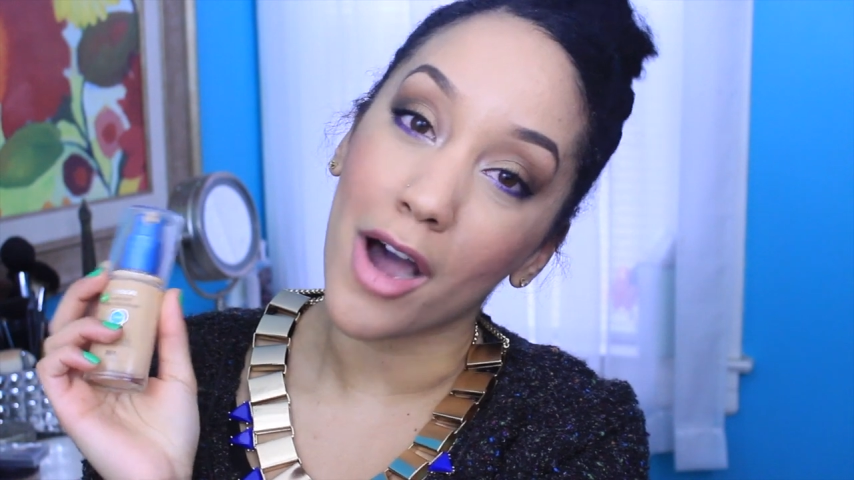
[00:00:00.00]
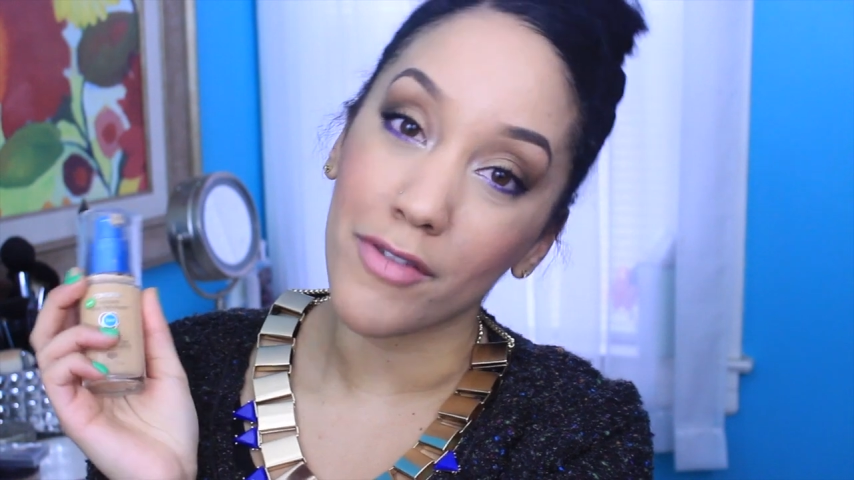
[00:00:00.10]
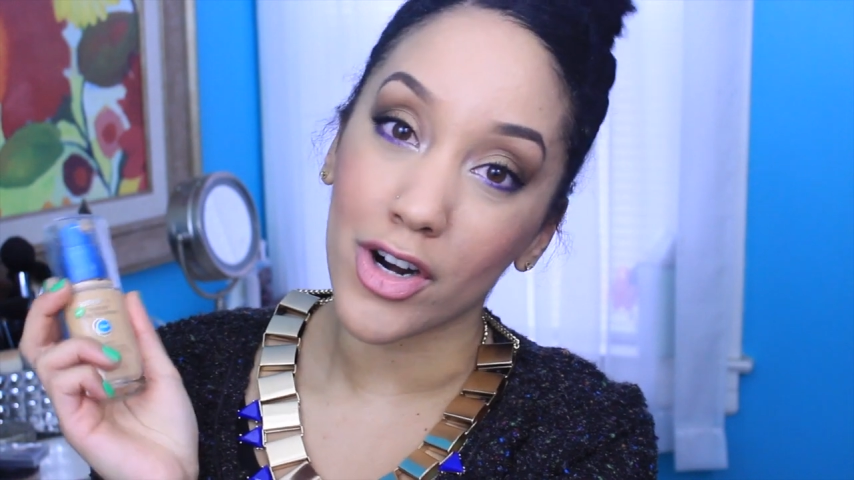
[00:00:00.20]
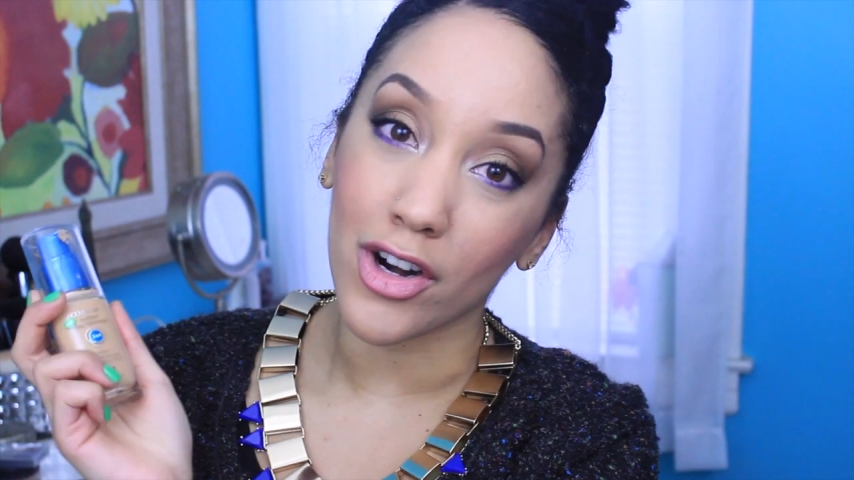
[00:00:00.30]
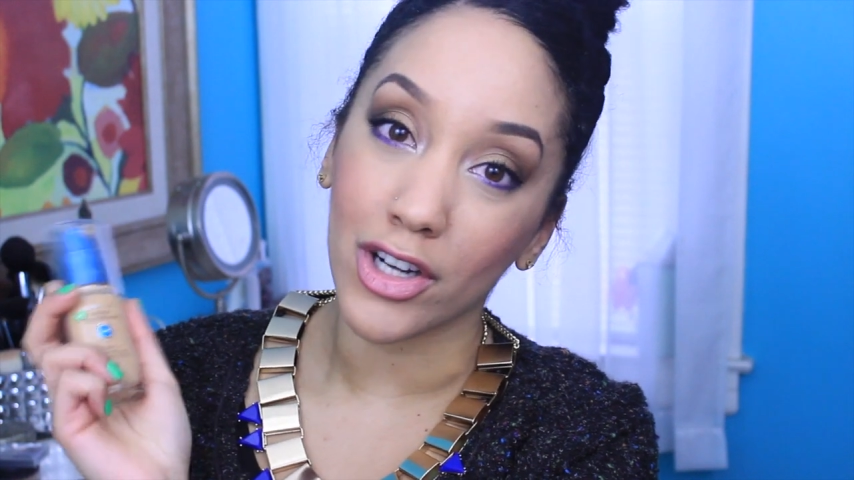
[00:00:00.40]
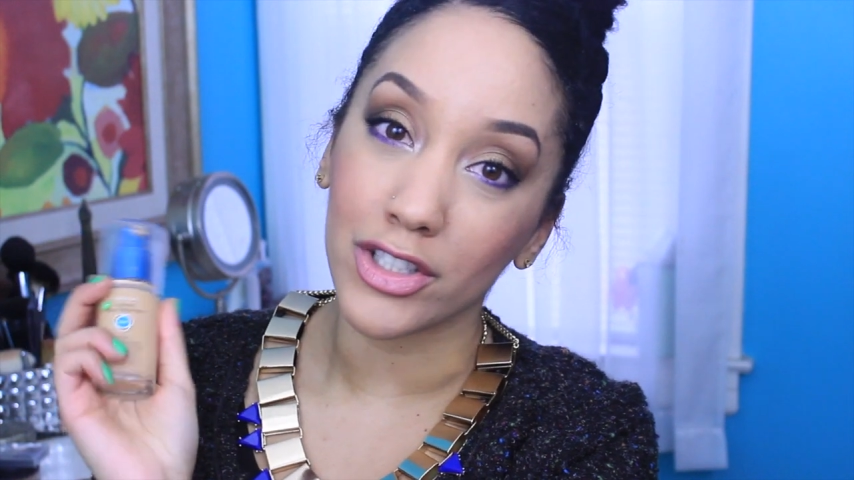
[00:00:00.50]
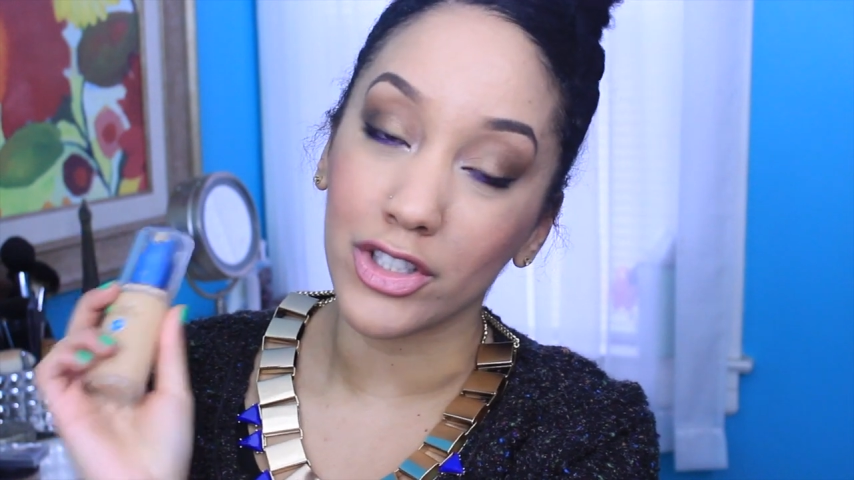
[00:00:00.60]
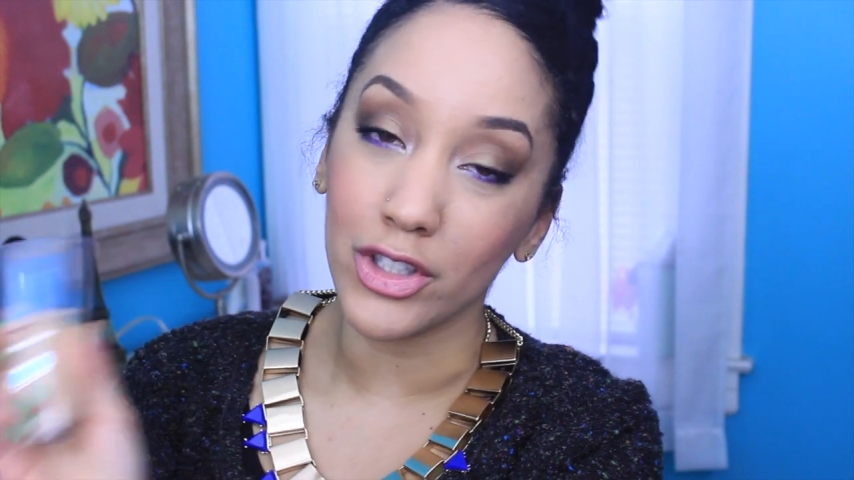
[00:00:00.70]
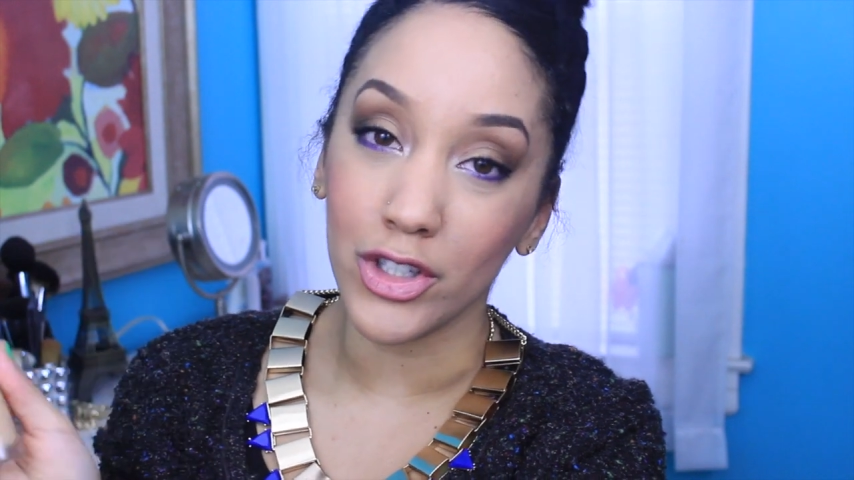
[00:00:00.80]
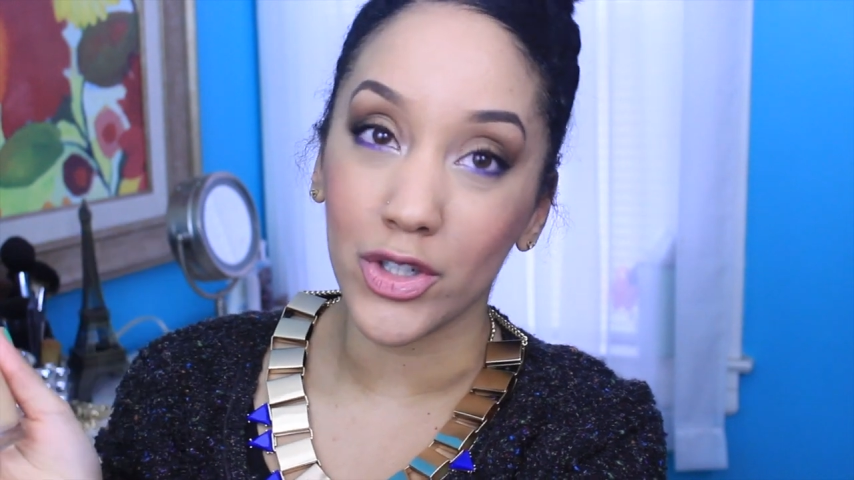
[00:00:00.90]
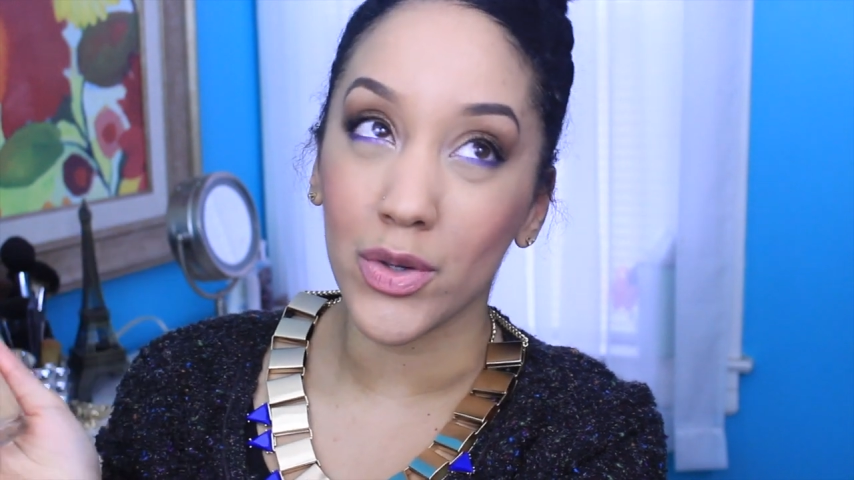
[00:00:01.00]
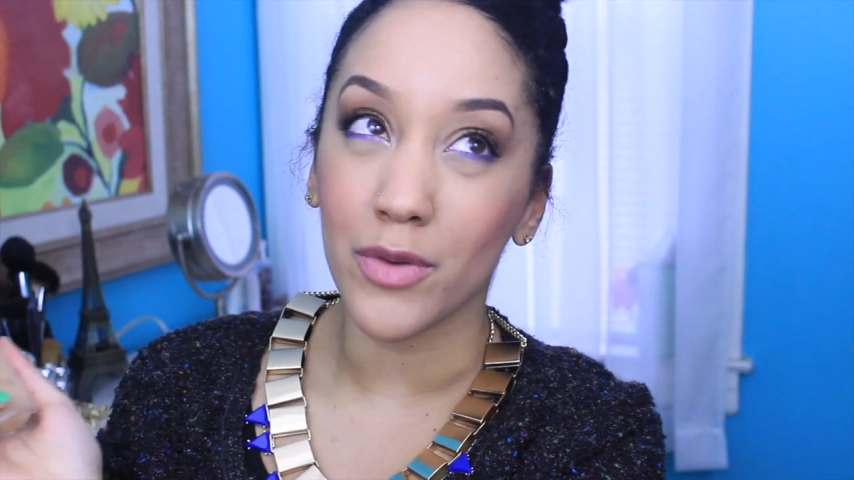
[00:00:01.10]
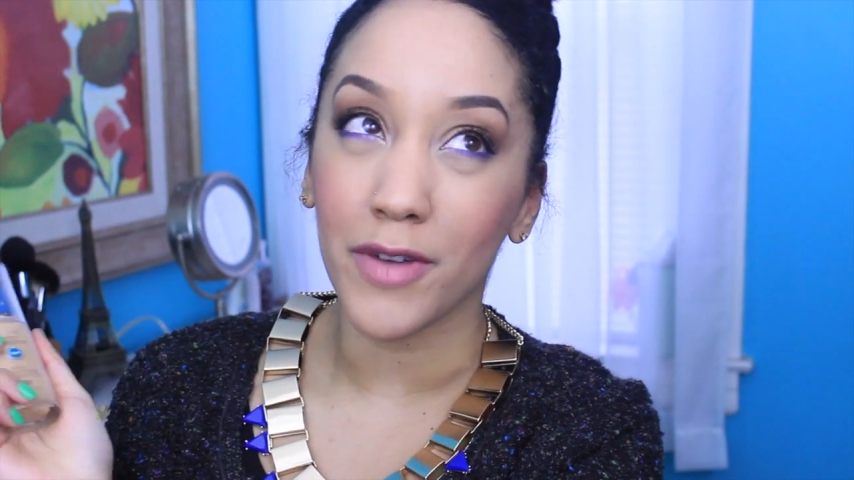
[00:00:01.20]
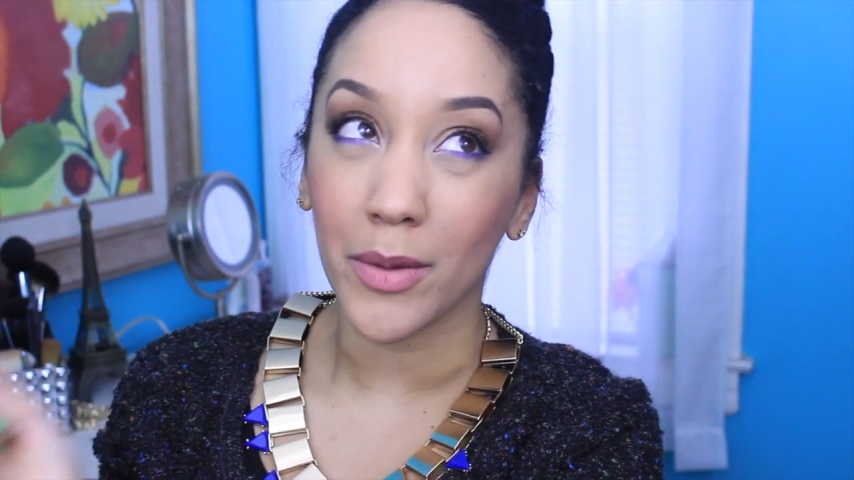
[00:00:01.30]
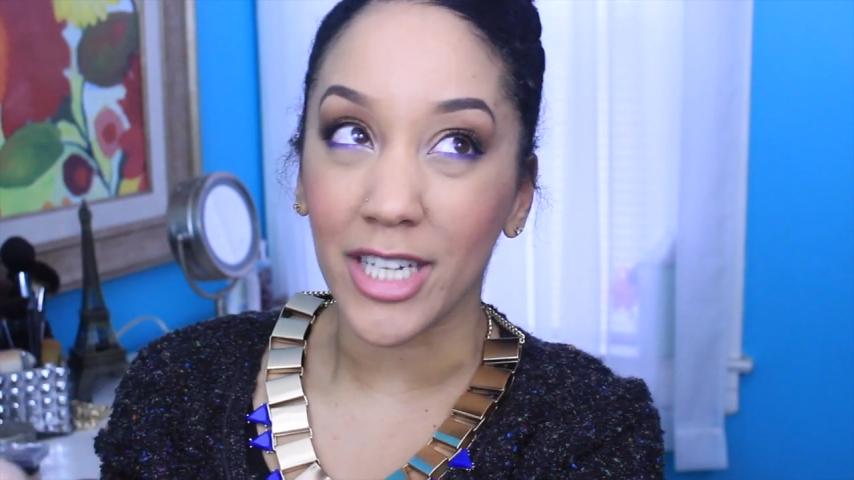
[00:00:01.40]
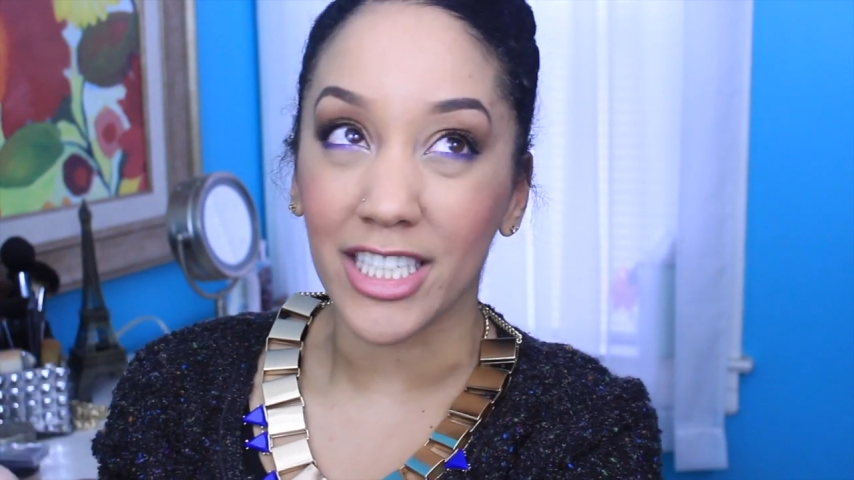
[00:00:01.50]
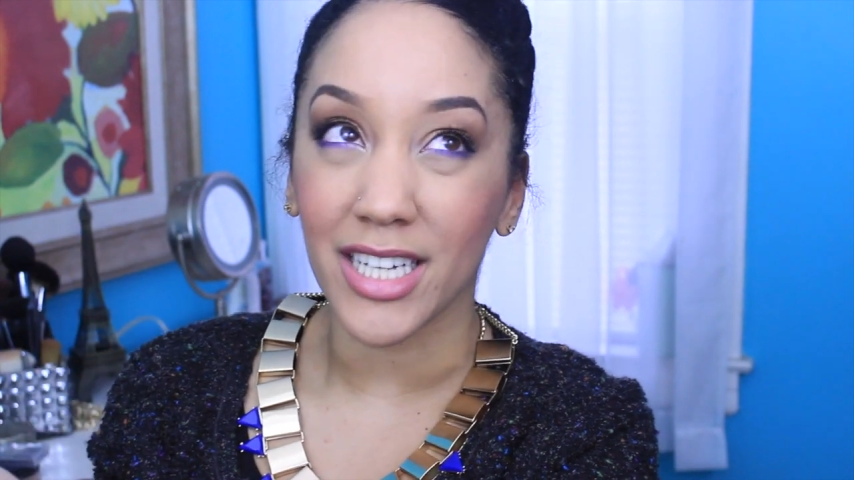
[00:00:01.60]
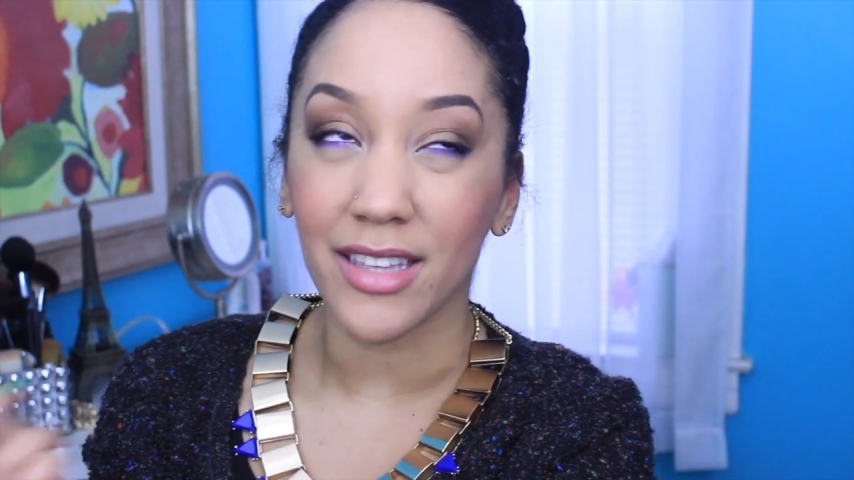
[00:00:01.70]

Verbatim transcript: CoverGirl's new foundation.